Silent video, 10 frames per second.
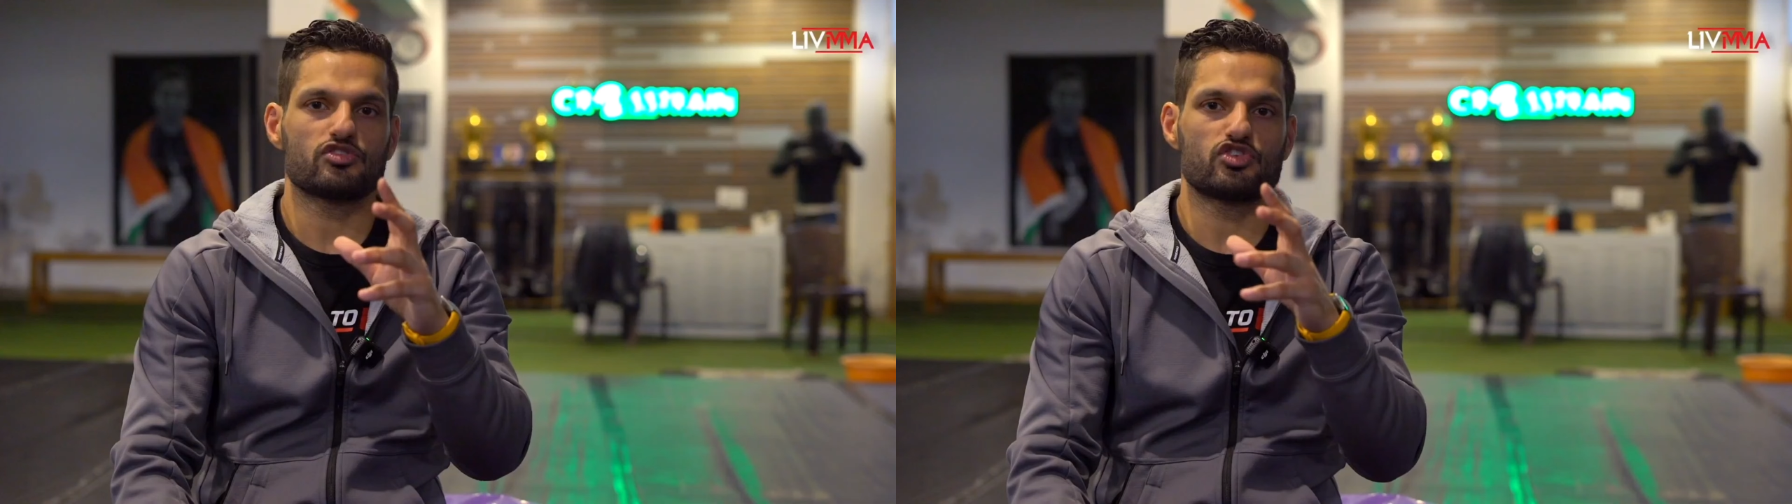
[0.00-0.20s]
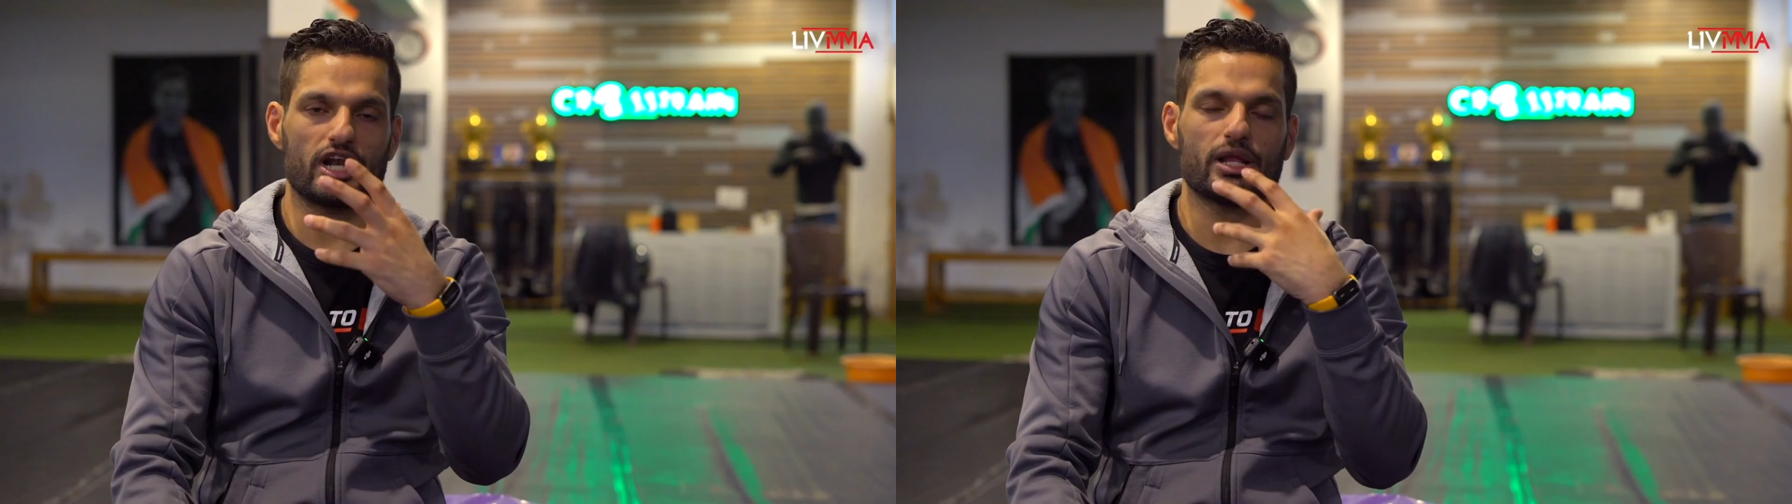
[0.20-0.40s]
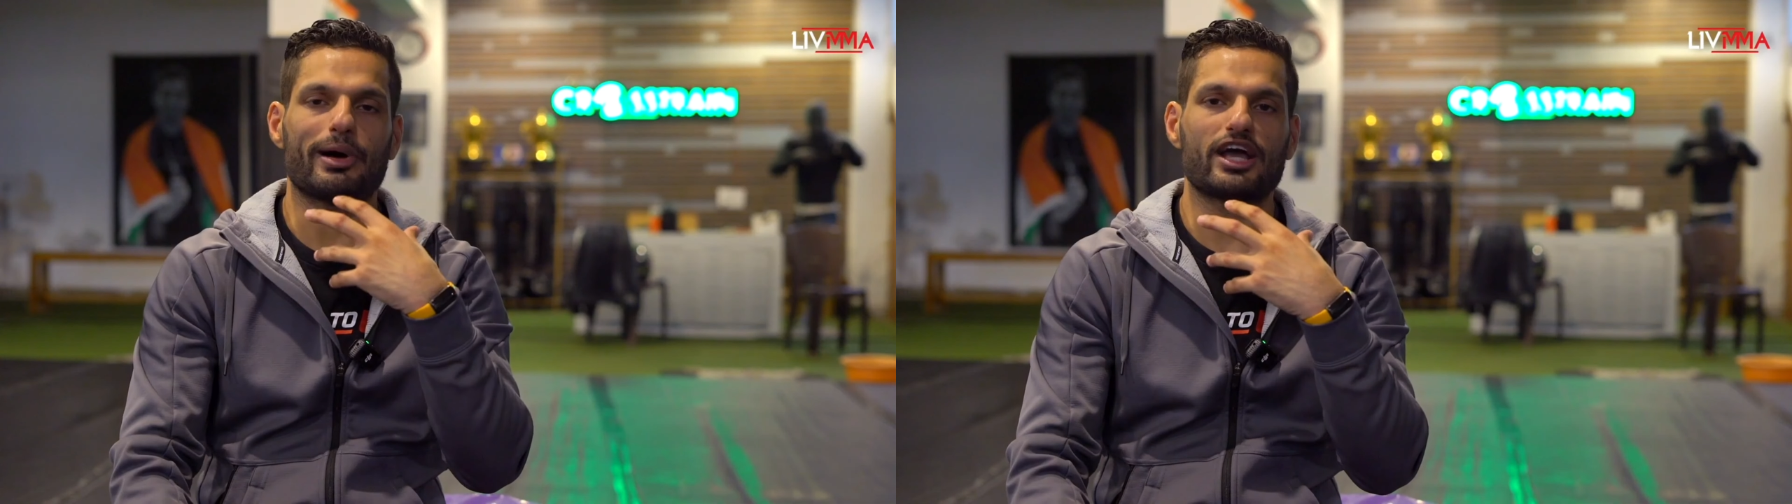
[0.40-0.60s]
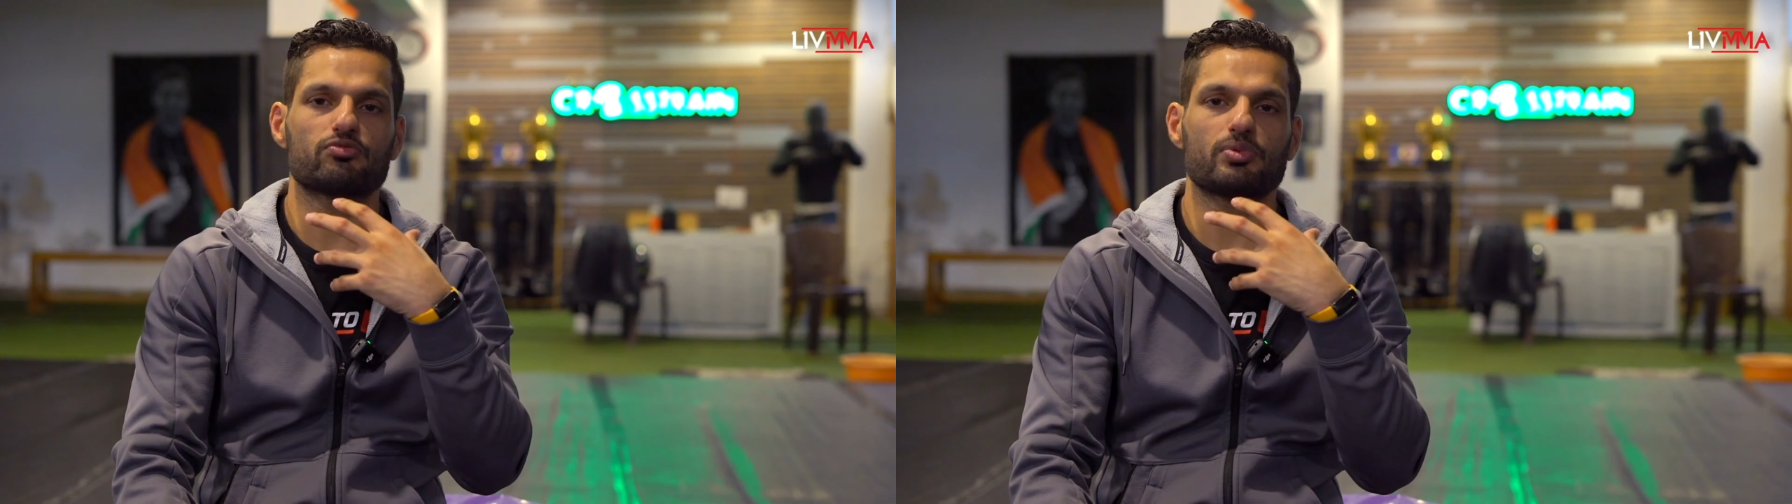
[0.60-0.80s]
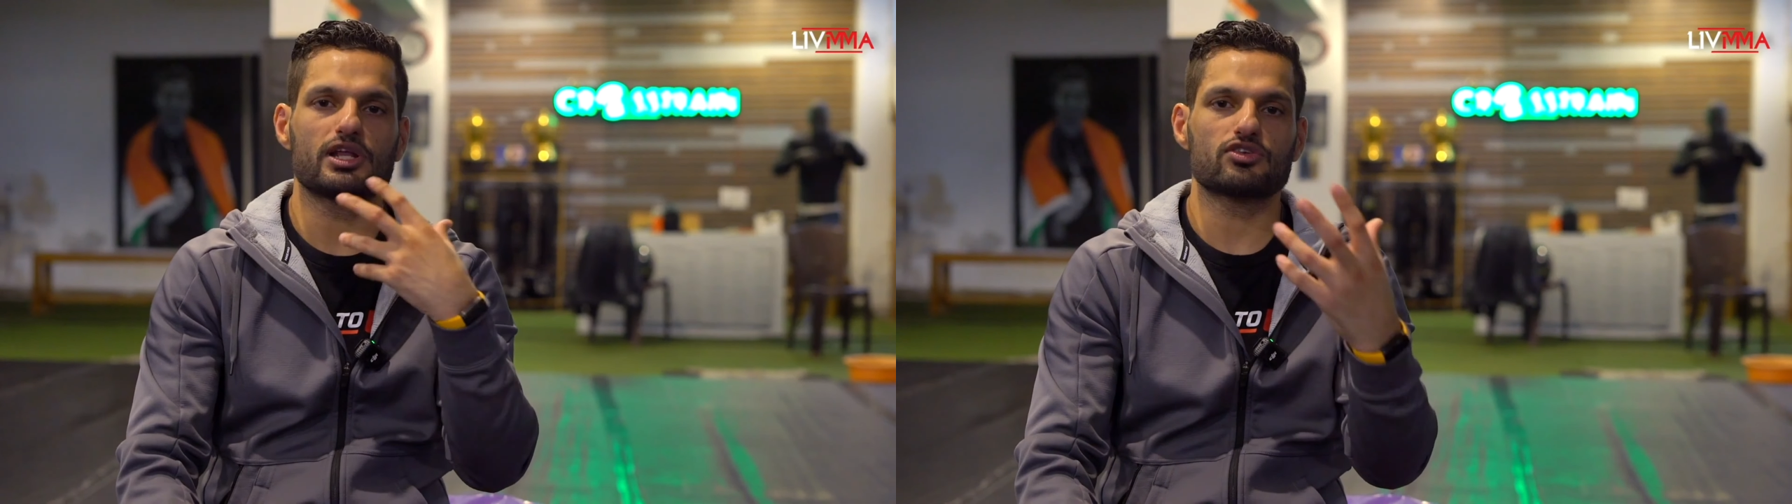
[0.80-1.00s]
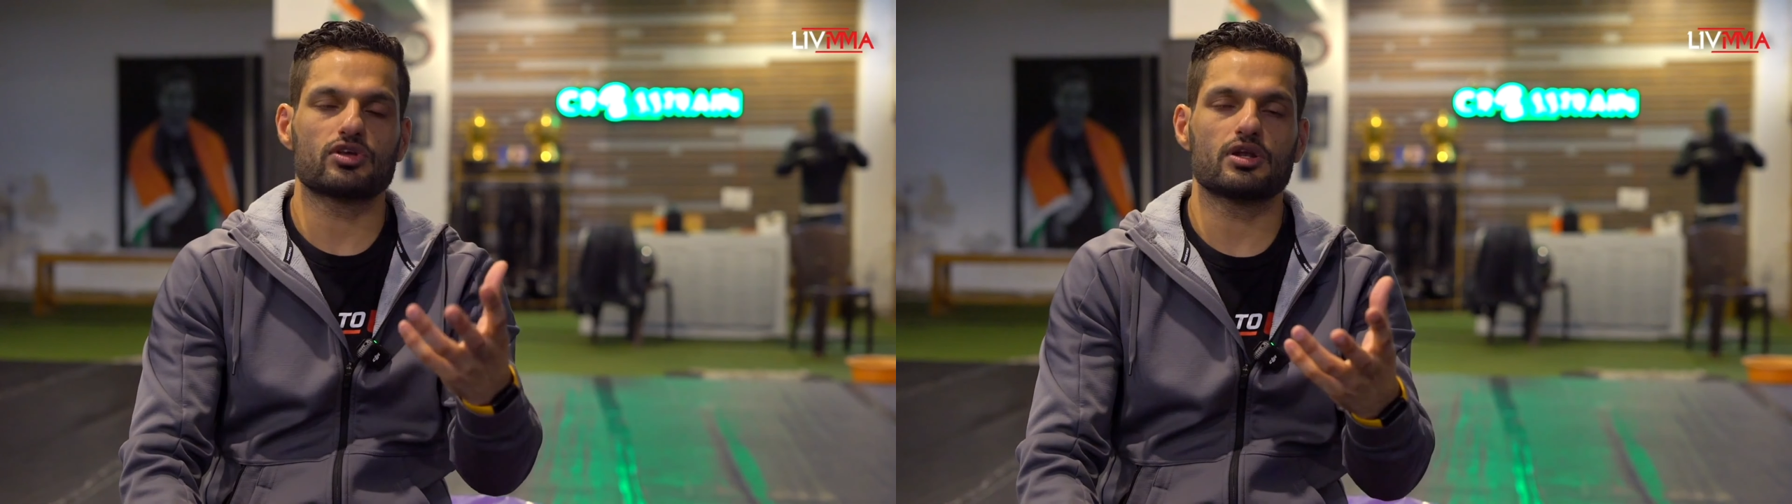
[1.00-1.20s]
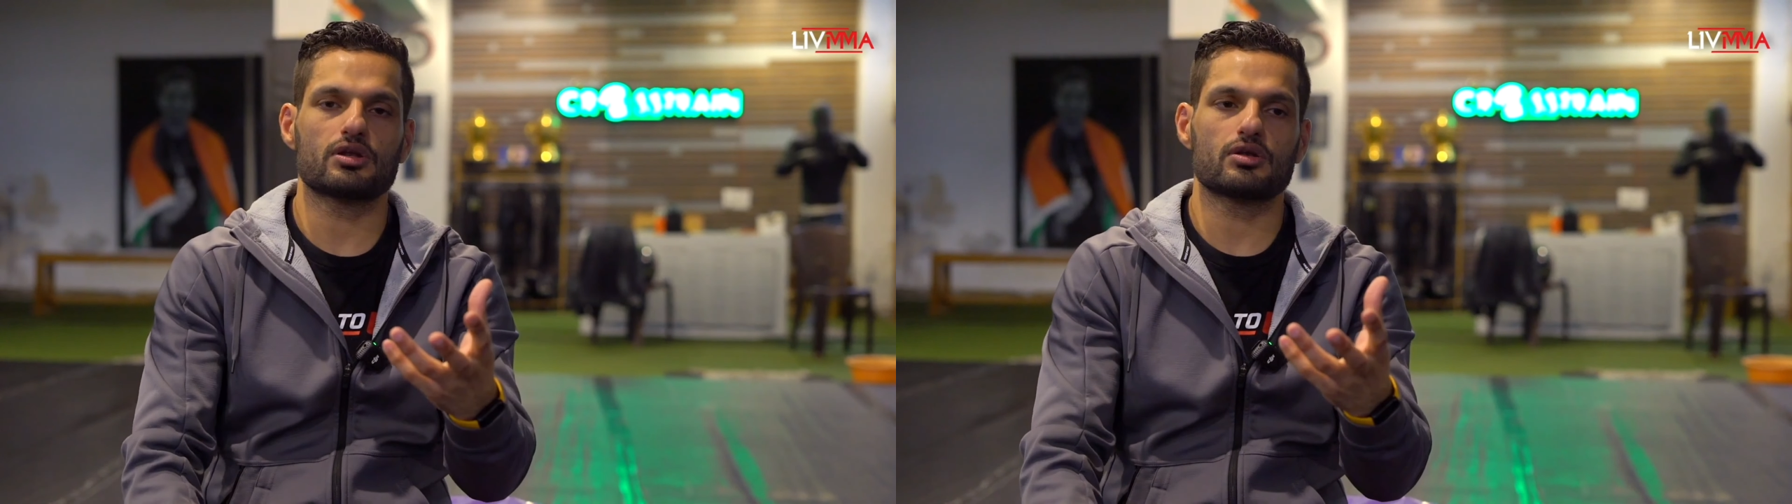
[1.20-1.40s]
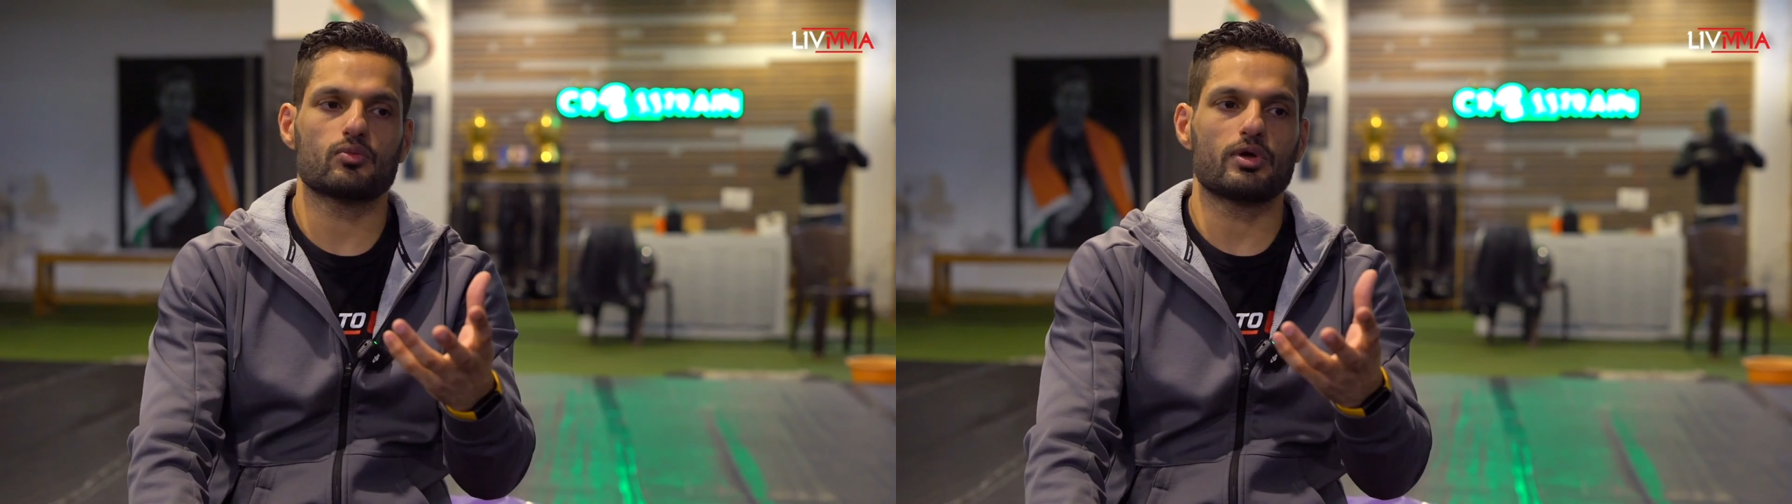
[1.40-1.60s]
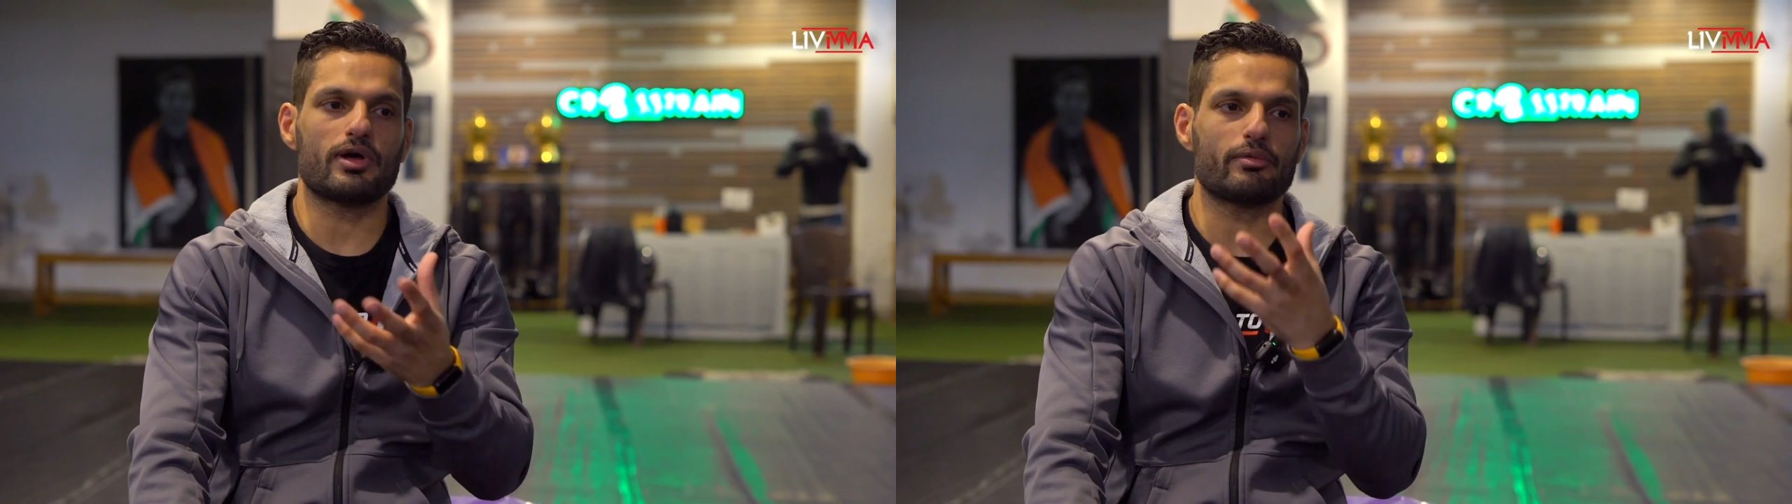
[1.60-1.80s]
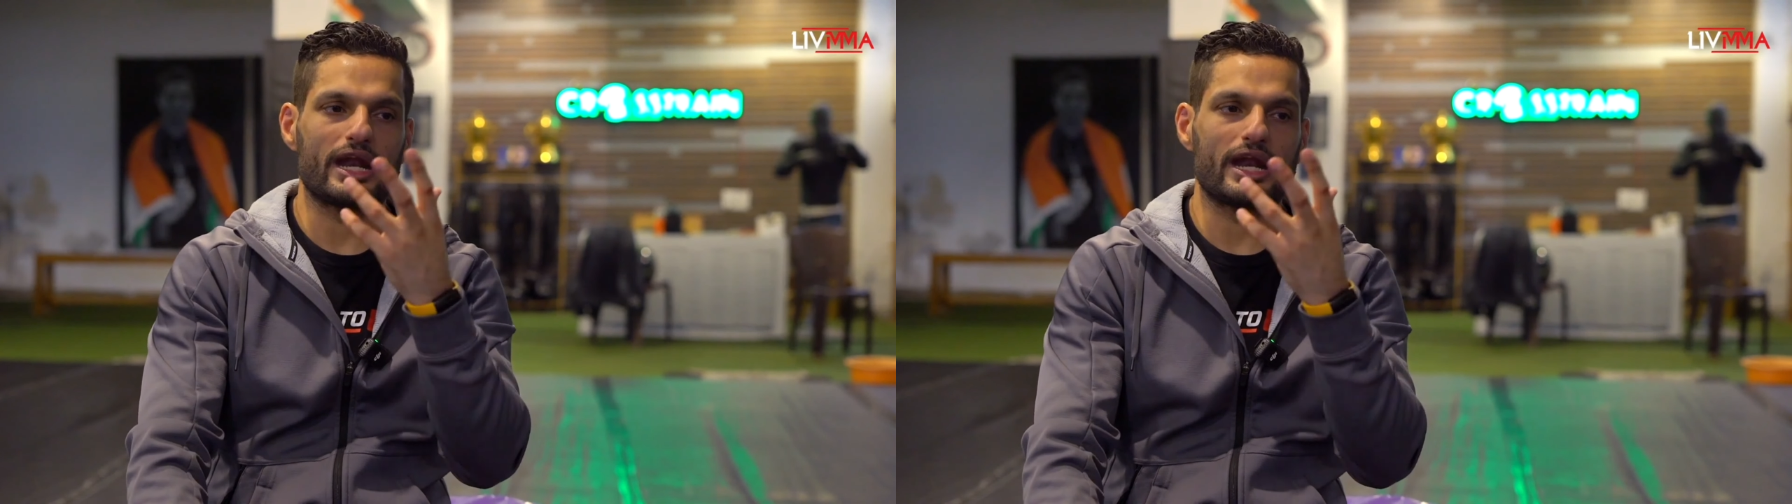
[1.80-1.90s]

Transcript: generally my experience in when I,